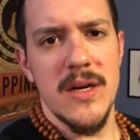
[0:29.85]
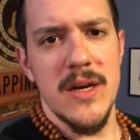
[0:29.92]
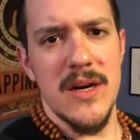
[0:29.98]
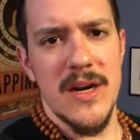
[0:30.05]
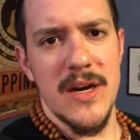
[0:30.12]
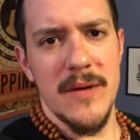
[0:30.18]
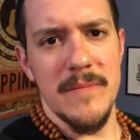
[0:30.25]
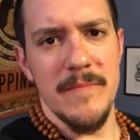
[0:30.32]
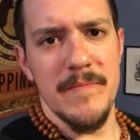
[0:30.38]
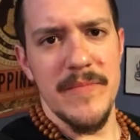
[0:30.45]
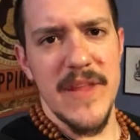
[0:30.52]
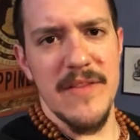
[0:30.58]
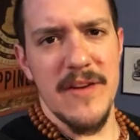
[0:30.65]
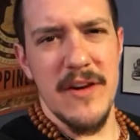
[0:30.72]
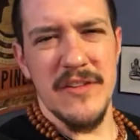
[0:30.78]

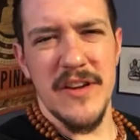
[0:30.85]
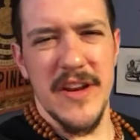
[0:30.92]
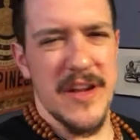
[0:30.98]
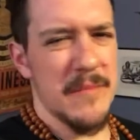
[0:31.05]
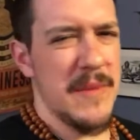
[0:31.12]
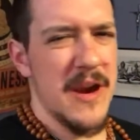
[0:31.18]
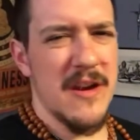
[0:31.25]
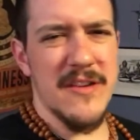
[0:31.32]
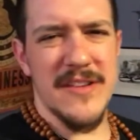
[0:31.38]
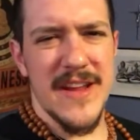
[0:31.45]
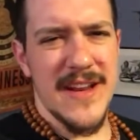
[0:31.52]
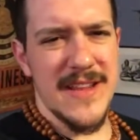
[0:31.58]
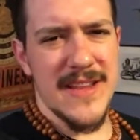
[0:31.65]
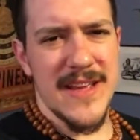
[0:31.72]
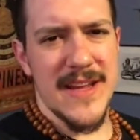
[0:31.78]
um, if I was going to compare it to
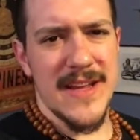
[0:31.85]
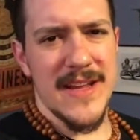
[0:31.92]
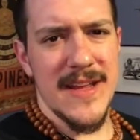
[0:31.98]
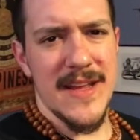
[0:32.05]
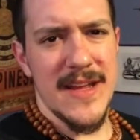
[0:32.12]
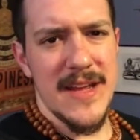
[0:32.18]
anything.